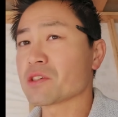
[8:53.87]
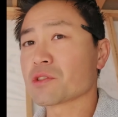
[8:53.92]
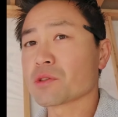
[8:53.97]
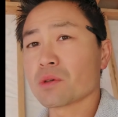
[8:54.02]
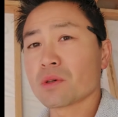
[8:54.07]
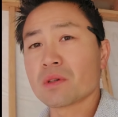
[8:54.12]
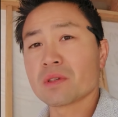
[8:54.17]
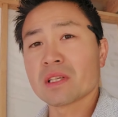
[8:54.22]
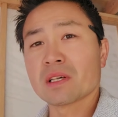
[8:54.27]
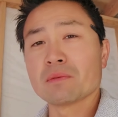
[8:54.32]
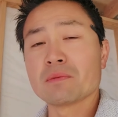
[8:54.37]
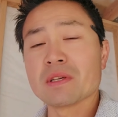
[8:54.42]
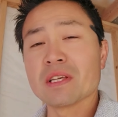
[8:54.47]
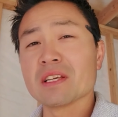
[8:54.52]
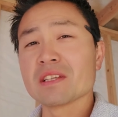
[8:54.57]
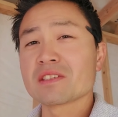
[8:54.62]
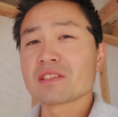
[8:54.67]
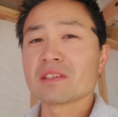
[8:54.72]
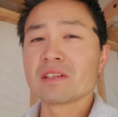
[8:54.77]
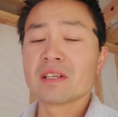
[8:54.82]
to make sure
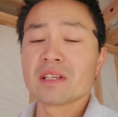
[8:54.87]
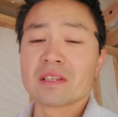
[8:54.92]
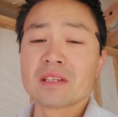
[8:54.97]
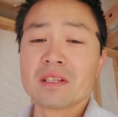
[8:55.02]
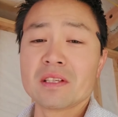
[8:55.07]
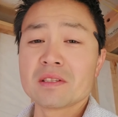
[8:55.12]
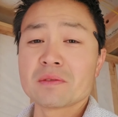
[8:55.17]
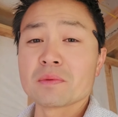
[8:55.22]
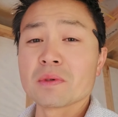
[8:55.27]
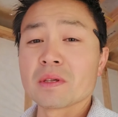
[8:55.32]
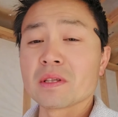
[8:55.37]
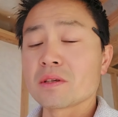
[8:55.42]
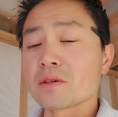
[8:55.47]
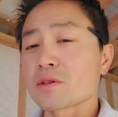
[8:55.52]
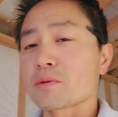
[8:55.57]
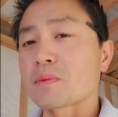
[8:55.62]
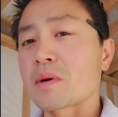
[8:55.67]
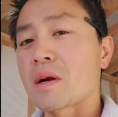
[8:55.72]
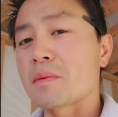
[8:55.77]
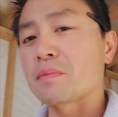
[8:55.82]
that we insulate these
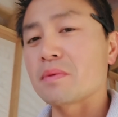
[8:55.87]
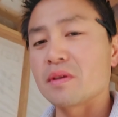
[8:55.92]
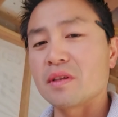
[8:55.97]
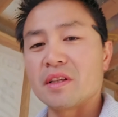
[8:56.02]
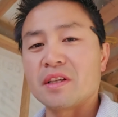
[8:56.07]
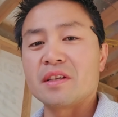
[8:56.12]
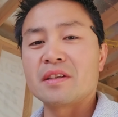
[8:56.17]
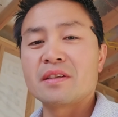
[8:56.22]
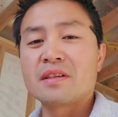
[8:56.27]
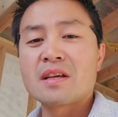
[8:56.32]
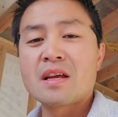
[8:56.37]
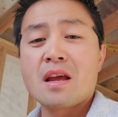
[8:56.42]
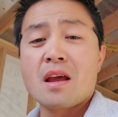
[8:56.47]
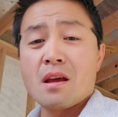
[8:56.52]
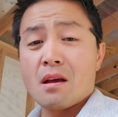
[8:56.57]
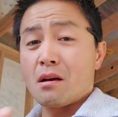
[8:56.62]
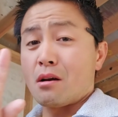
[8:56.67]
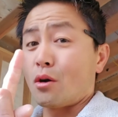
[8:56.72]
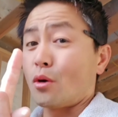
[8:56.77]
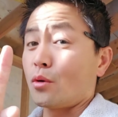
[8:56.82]
windows properly.
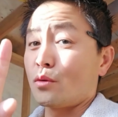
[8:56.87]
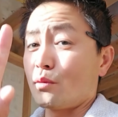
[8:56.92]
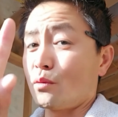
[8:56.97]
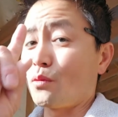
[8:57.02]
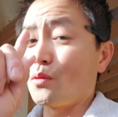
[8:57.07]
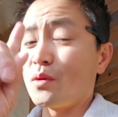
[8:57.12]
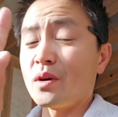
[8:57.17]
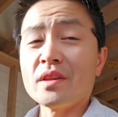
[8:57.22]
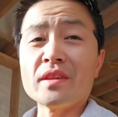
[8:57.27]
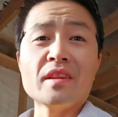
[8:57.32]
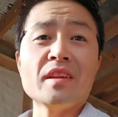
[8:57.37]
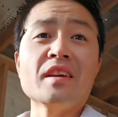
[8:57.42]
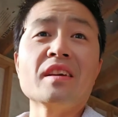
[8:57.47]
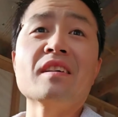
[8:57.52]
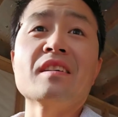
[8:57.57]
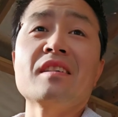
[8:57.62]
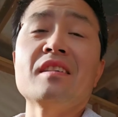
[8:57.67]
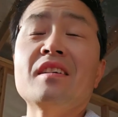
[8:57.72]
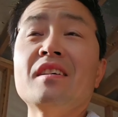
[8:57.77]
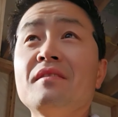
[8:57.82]
Oh, one
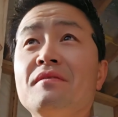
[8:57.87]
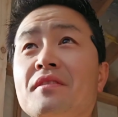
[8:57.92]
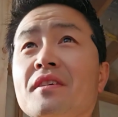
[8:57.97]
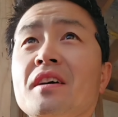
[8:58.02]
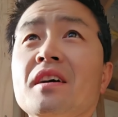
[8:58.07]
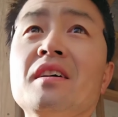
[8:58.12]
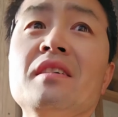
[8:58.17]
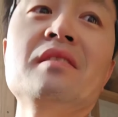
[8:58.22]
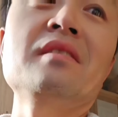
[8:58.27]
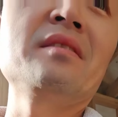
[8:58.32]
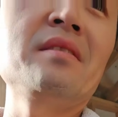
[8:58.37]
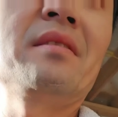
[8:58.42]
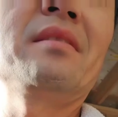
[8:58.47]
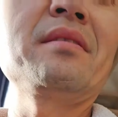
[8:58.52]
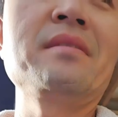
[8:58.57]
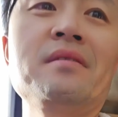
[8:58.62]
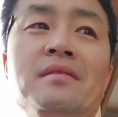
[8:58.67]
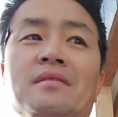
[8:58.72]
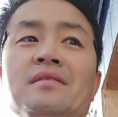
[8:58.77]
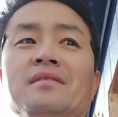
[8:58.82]
thing I forgot.